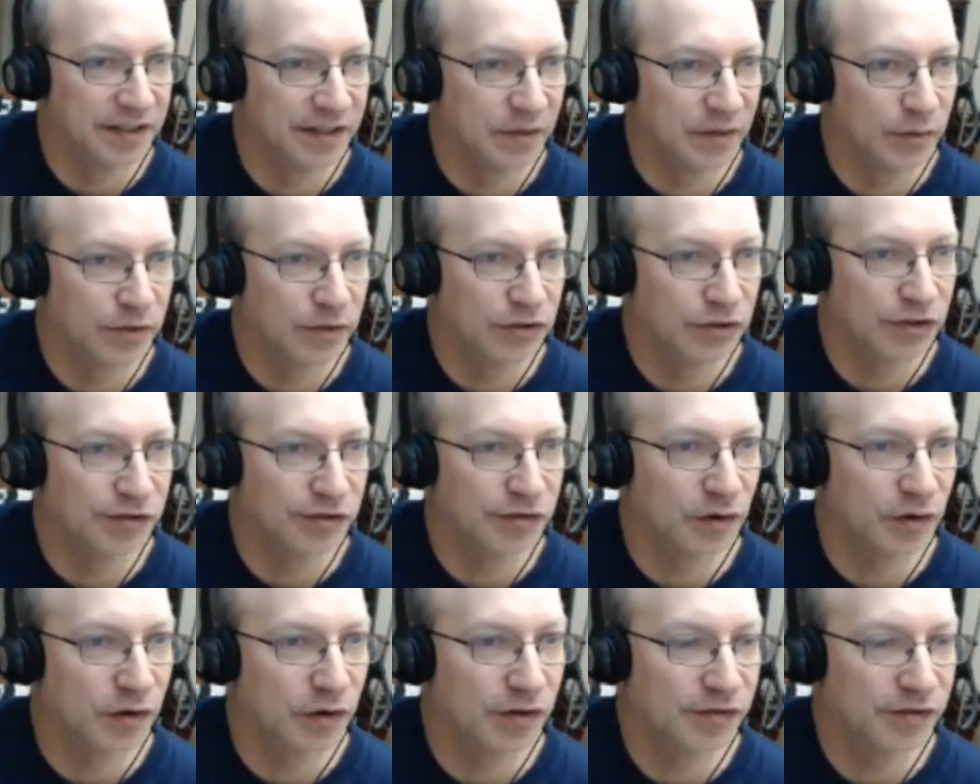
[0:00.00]
which is
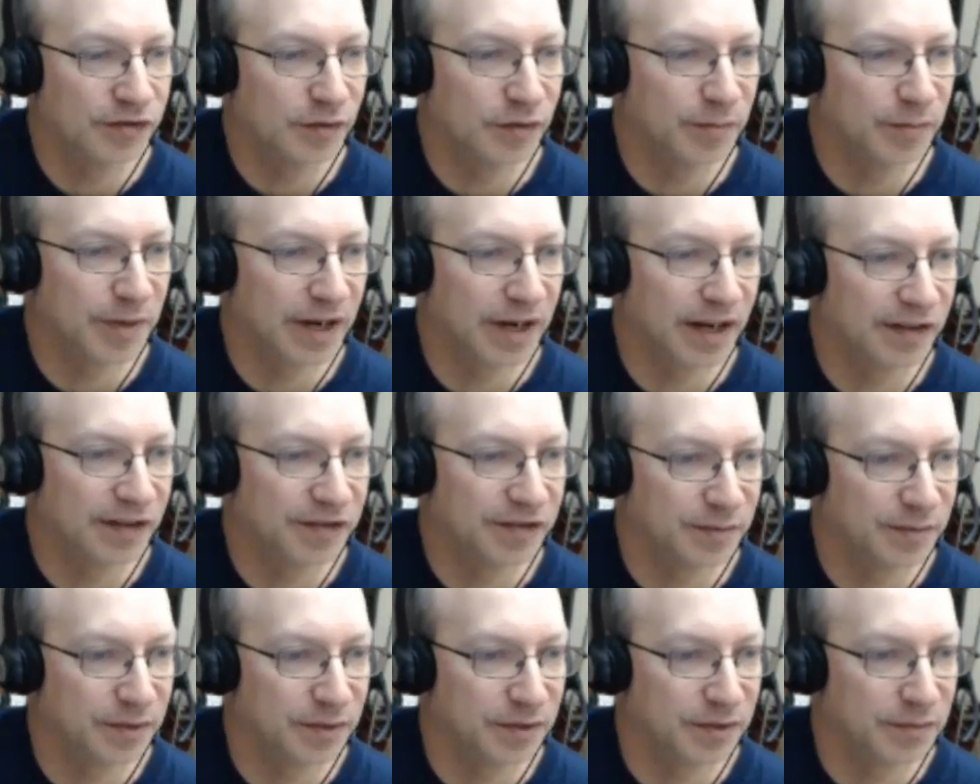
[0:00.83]
also
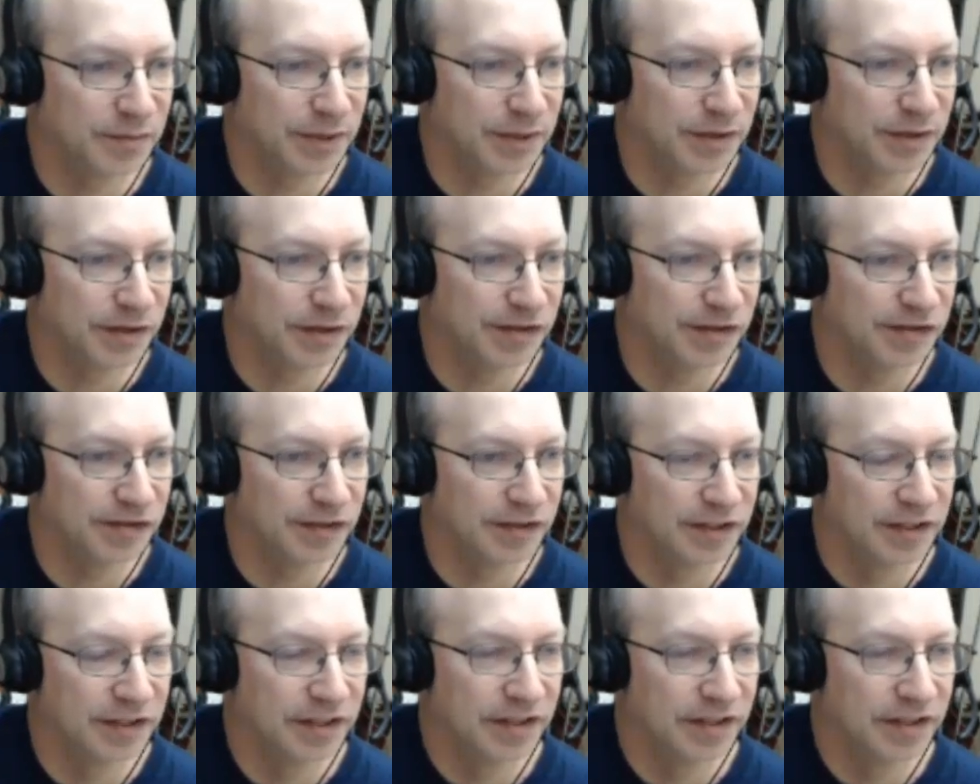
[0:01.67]
possible because,